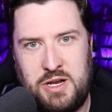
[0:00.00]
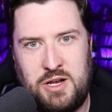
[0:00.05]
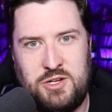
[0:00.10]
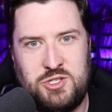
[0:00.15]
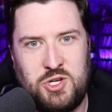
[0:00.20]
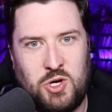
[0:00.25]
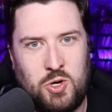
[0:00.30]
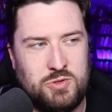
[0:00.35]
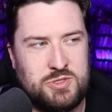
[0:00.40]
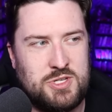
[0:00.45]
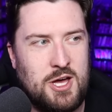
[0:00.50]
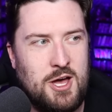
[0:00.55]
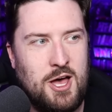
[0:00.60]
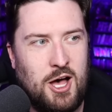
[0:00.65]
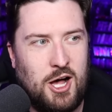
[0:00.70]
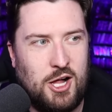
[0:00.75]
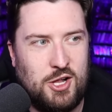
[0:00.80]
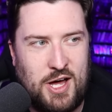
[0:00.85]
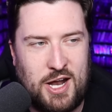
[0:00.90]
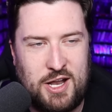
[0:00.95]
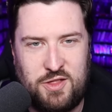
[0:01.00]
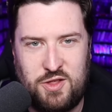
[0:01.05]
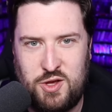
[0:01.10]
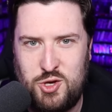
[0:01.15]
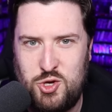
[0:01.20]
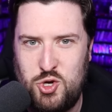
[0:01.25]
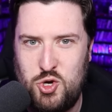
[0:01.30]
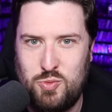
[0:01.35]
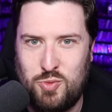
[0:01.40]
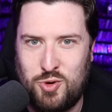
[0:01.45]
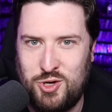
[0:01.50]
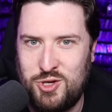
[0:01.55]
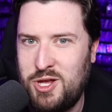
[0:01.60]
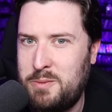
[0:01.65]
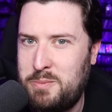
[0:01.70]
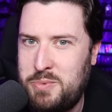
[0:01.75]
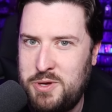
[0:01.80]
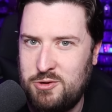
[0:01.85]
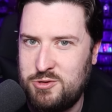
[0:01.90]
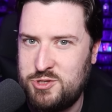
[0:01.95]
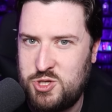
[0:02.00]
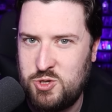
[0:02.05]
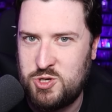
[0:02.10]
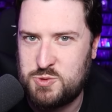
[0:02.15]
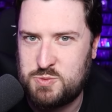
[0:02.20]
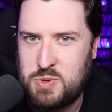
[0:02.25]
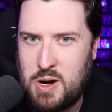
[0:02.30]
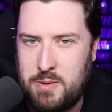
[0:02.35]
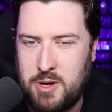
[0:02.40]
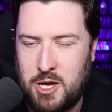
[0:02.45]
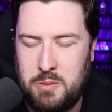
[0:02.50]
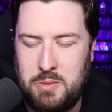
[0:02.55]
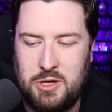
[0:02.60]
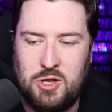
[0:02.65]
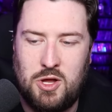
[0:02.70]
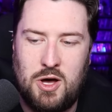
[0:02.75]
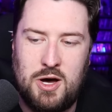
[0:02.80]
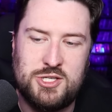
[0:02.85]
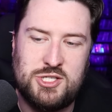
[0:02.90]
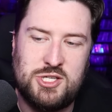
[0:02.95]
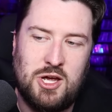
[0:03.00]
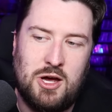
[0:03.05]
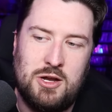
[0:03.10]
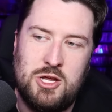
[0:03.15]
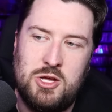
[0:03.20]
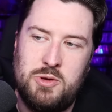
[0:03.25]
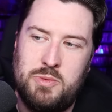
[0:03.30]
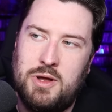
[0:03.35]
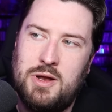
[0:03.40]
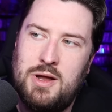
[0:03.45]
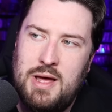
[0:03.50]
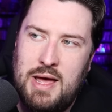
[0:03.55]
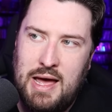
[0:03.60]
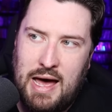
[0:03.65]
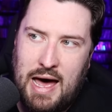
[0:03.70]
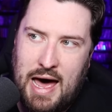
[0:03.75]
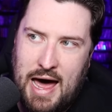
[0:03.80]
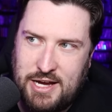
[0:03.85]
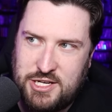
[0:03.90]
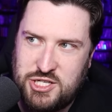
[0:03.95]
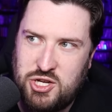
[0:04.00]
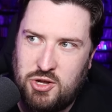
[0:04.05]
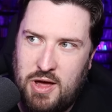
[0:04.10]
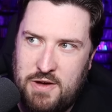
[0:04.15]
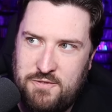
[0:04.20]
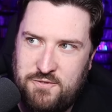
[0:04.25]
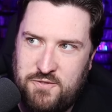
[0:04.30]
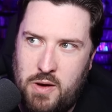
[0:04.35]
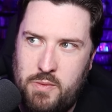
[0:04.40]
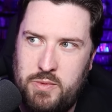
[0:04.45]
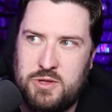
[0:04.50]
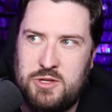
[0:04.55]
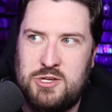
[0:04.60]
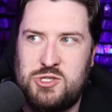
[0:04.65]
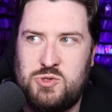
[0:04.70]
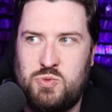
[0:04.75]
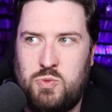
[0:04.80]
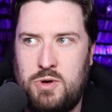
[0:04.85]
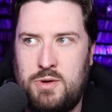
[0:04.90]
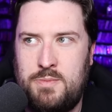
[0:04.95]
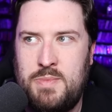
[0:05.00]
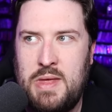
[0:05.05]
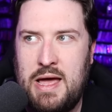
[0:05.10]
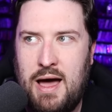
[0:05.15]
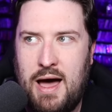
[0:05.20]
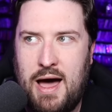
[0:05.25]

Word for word: an adult, a lot of the humor and the appeal to it's probably going to be lost on you. But I still have fun with this one.